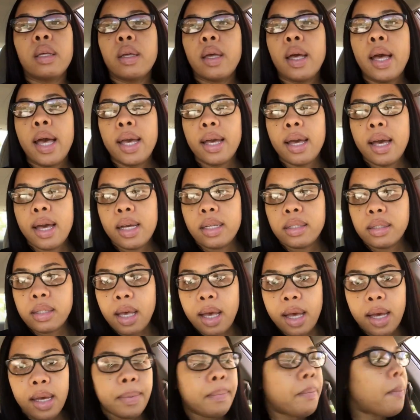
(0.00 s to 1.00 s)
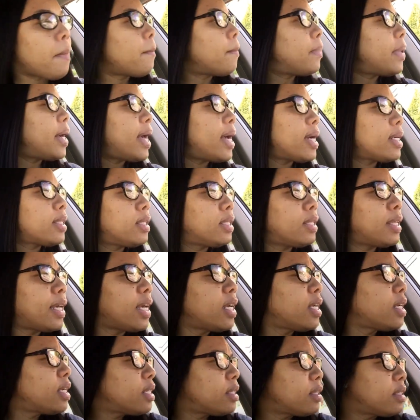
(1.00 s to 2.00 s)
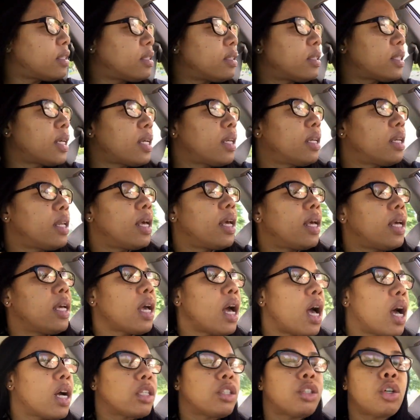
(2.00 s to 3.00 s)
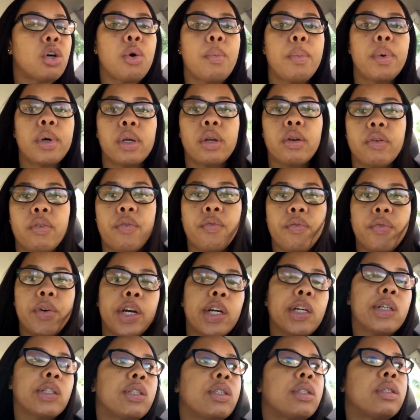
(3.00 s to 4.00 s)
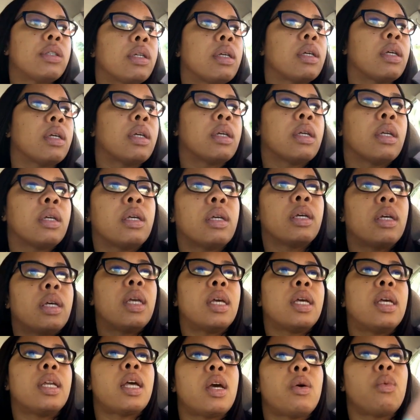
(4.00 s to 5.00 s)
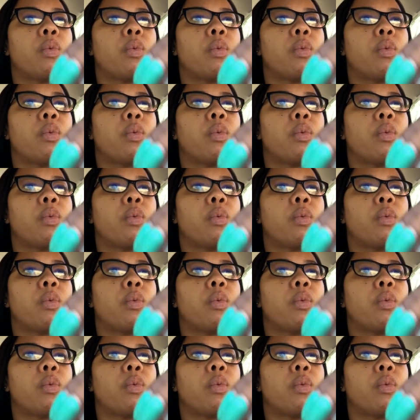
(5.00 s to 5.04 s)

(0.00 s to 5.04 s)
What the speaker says: Hi guys, I'm back. Today is Sunday, October the 1st, and I